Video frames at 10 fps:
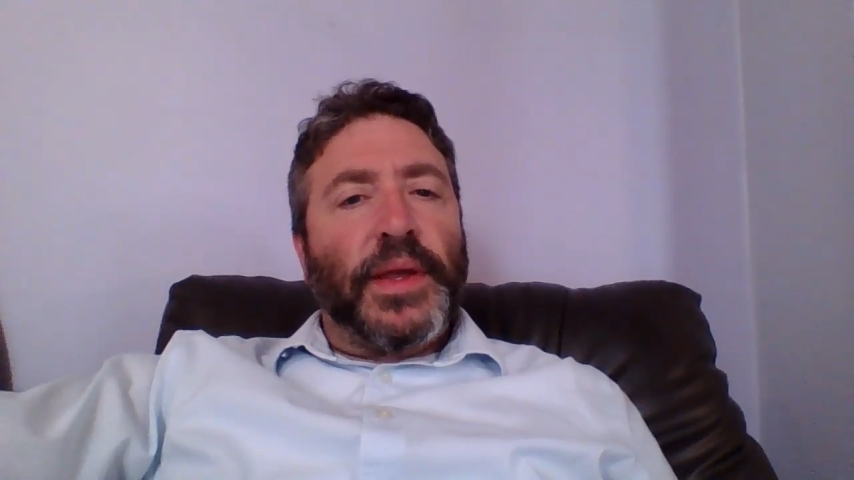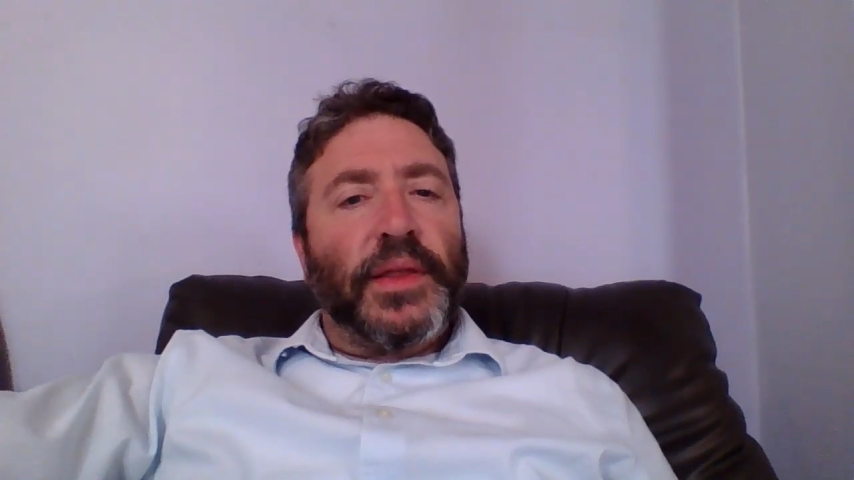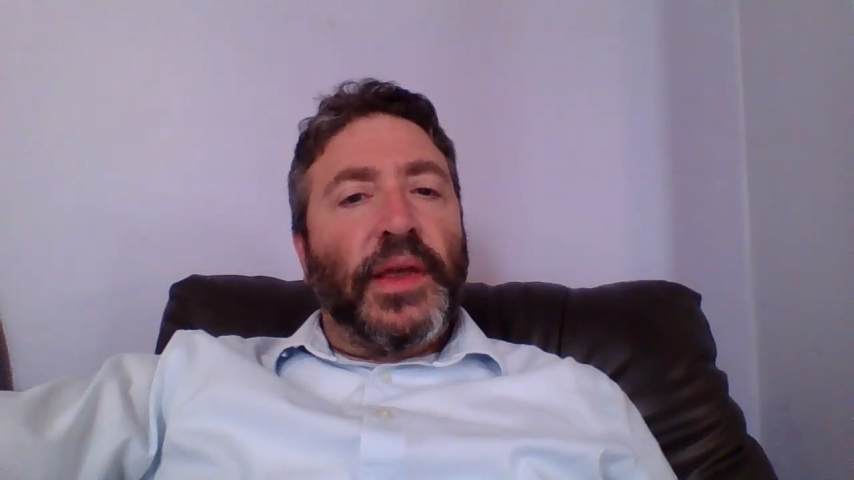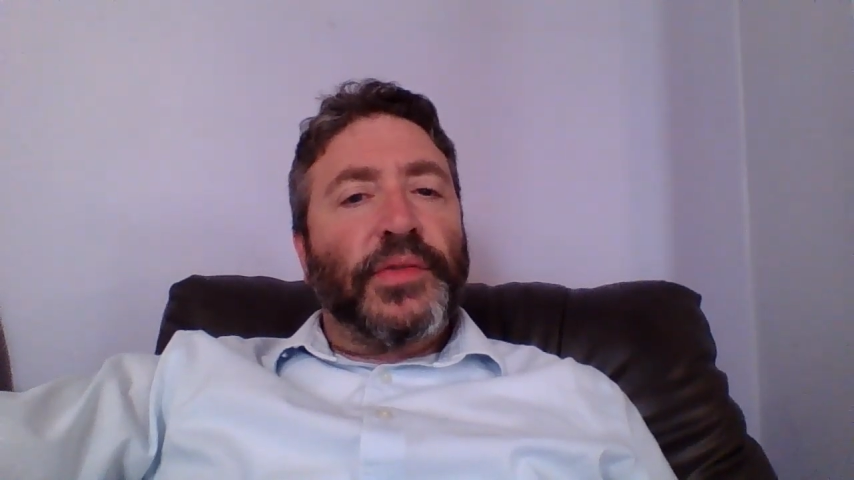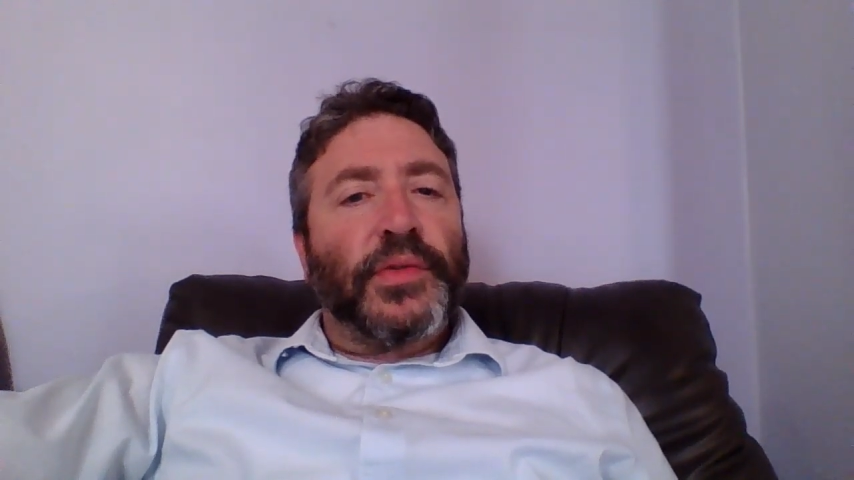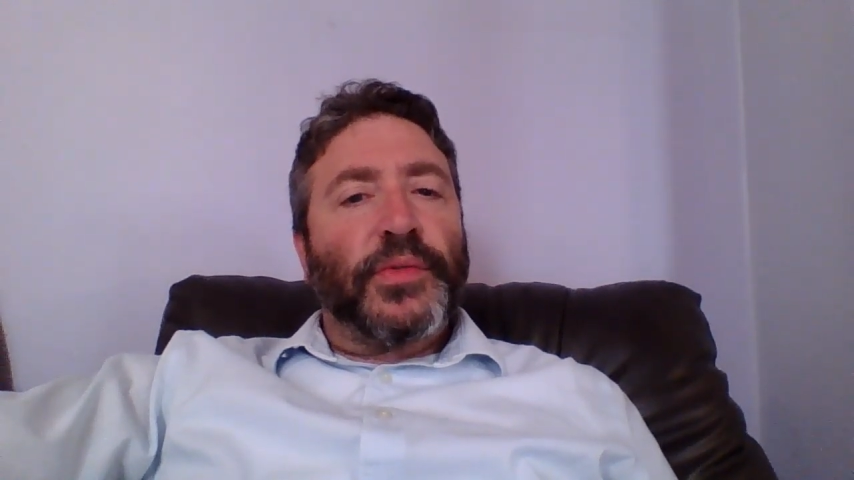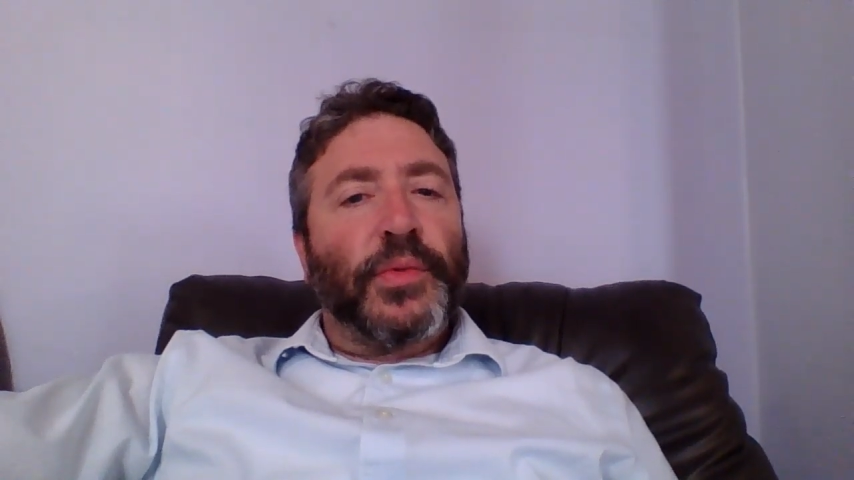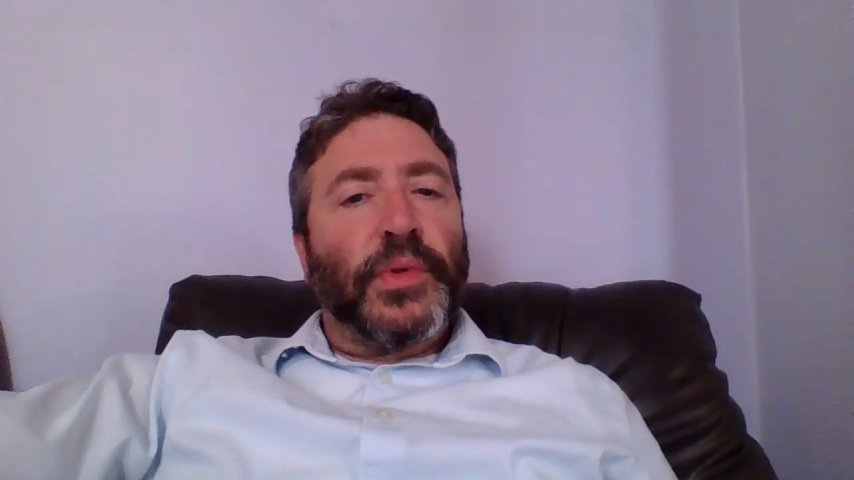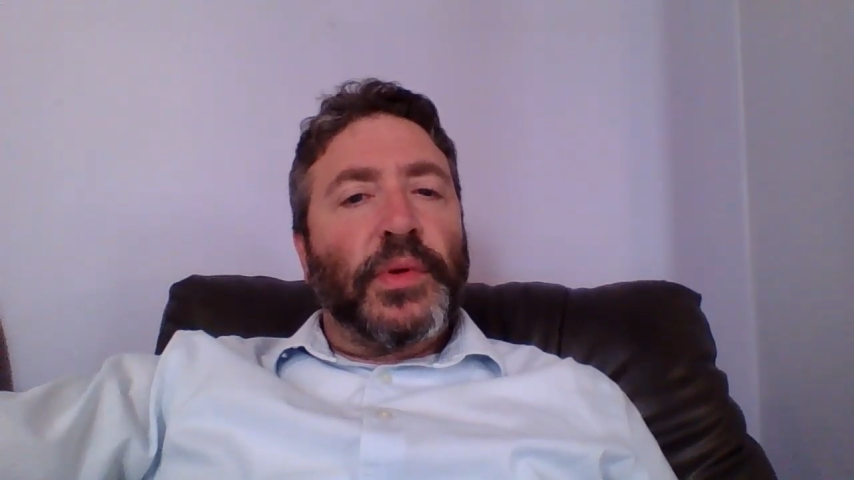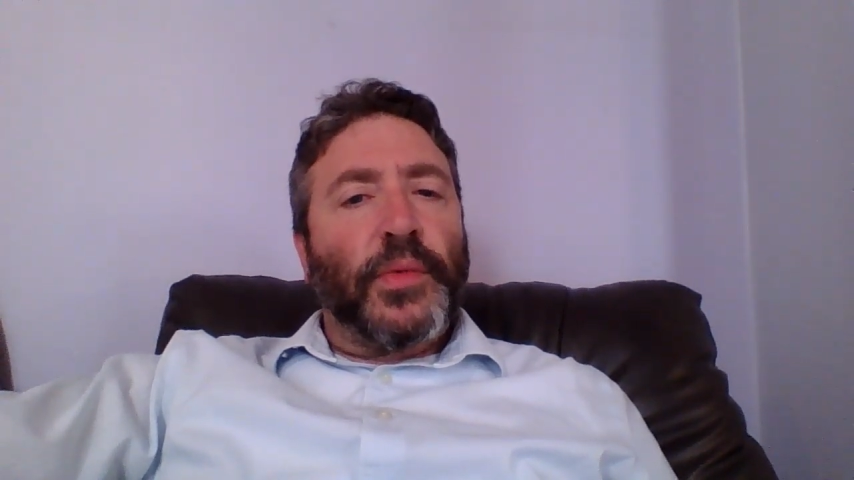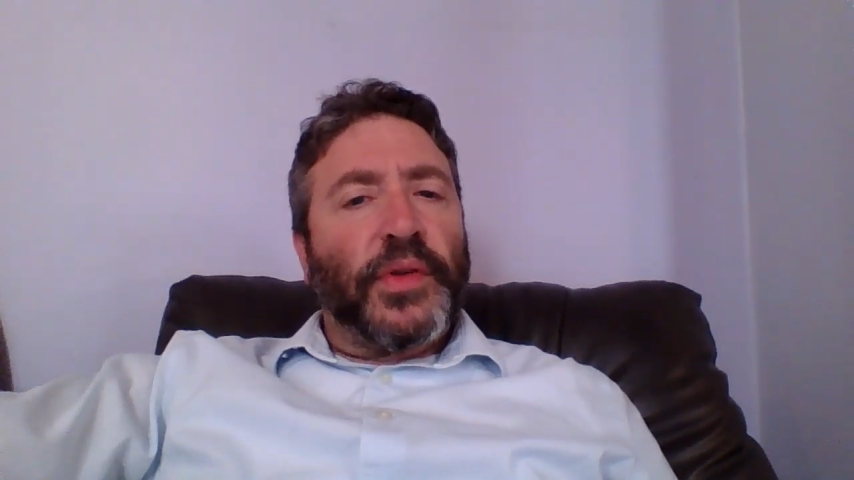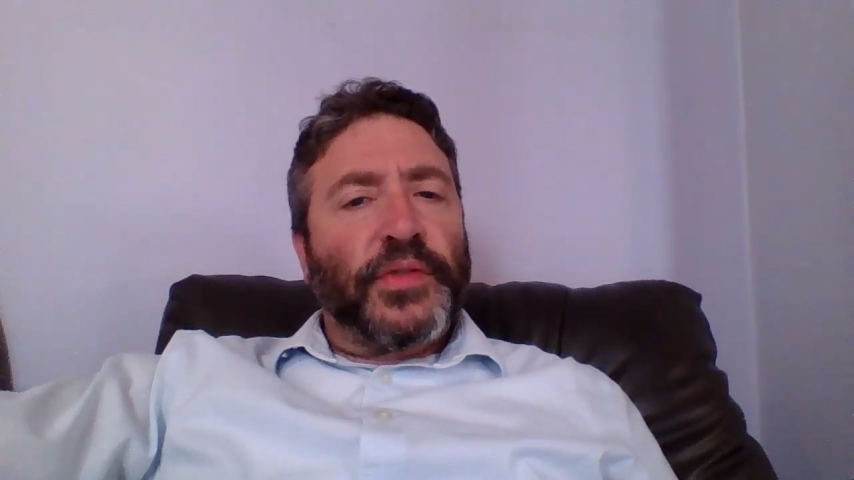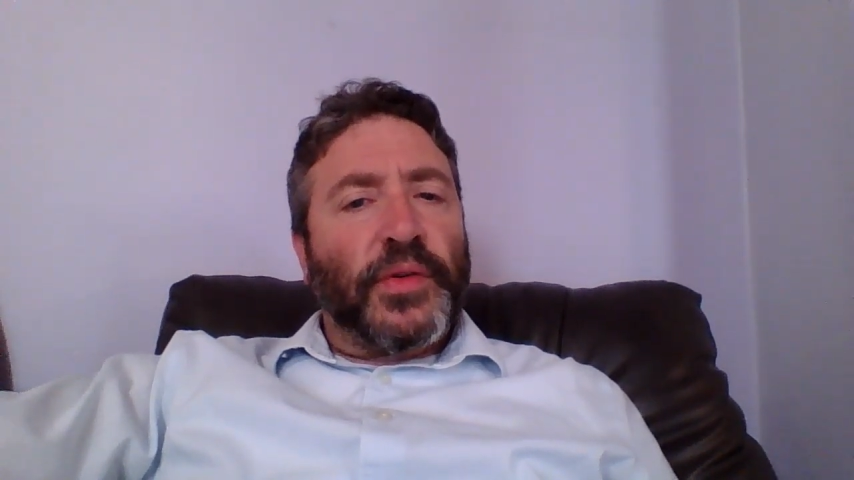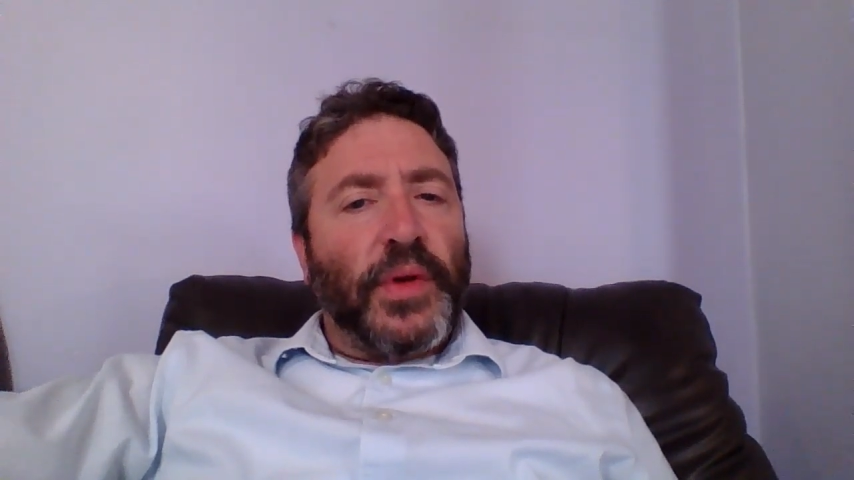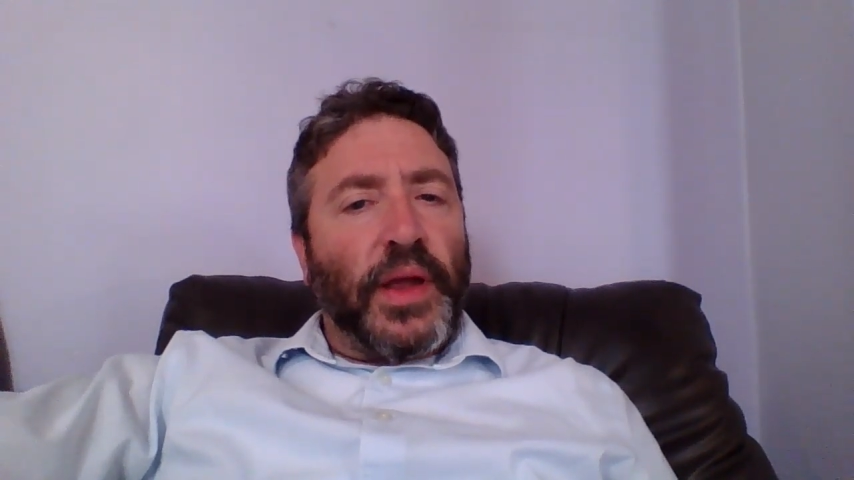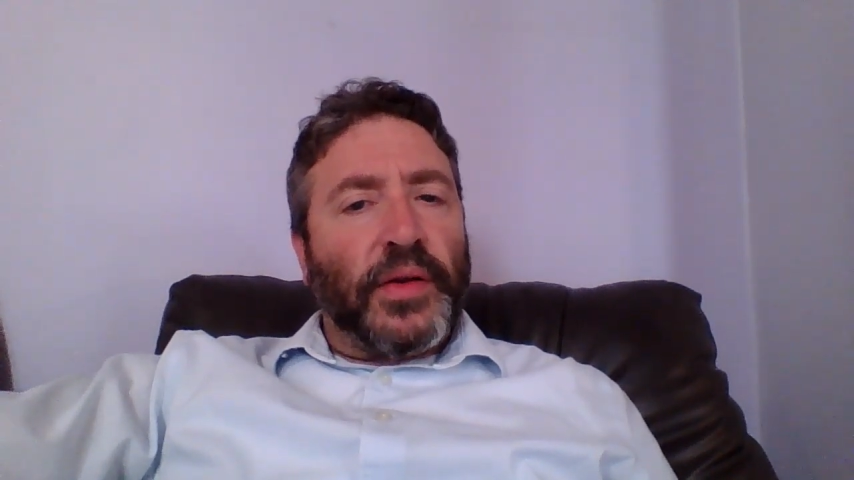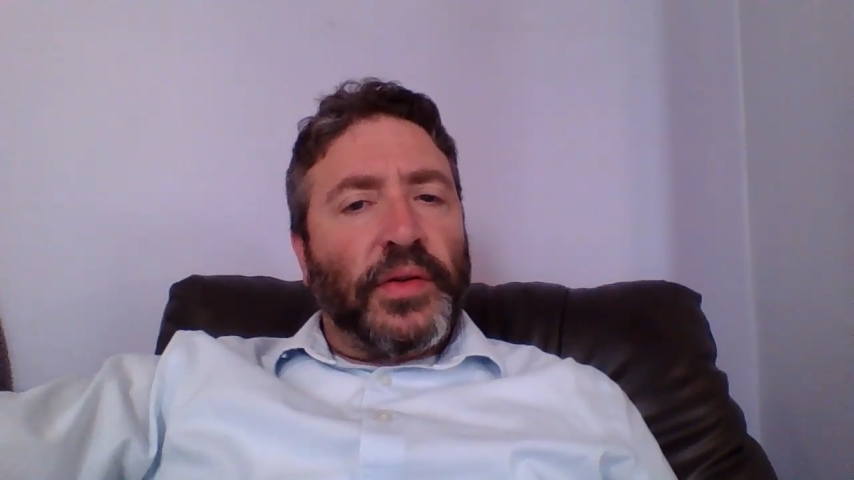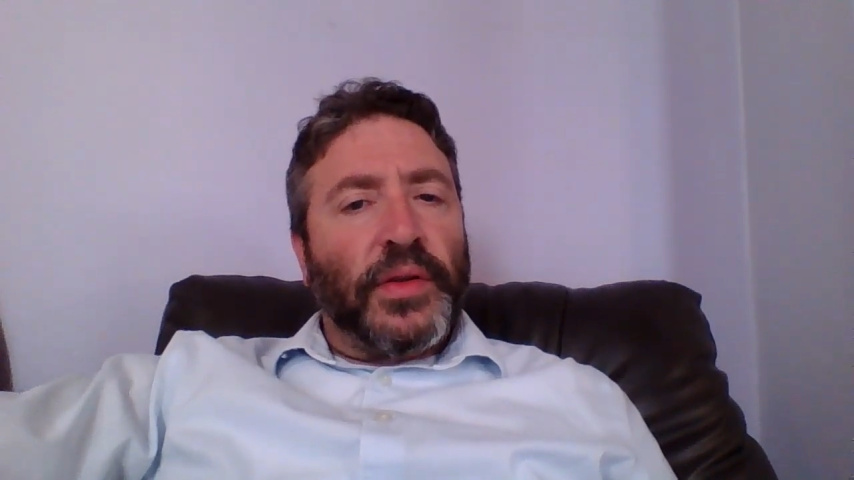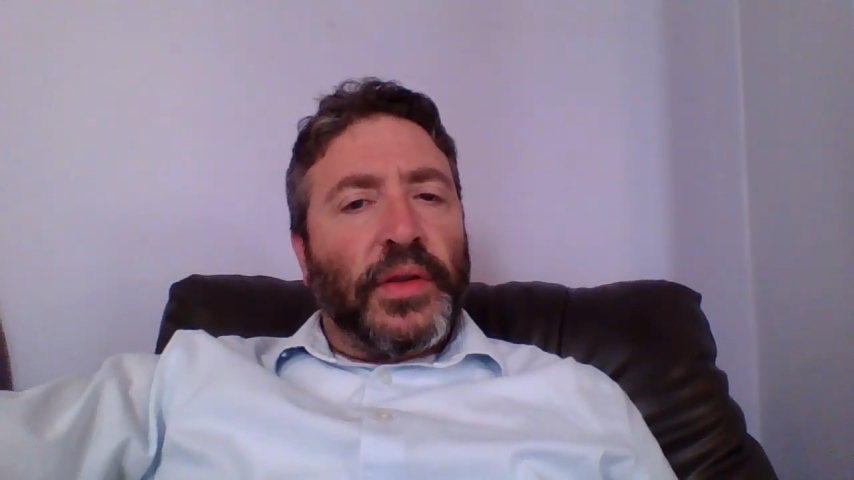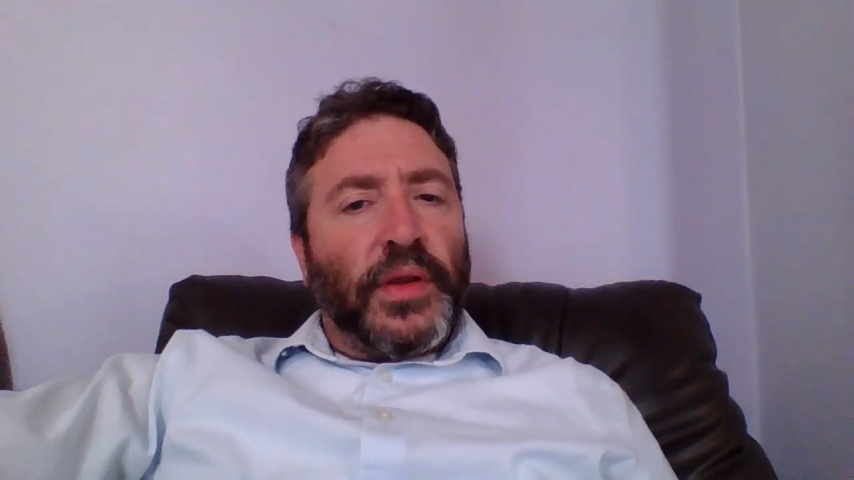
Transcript: Eliezer's ruling was correct,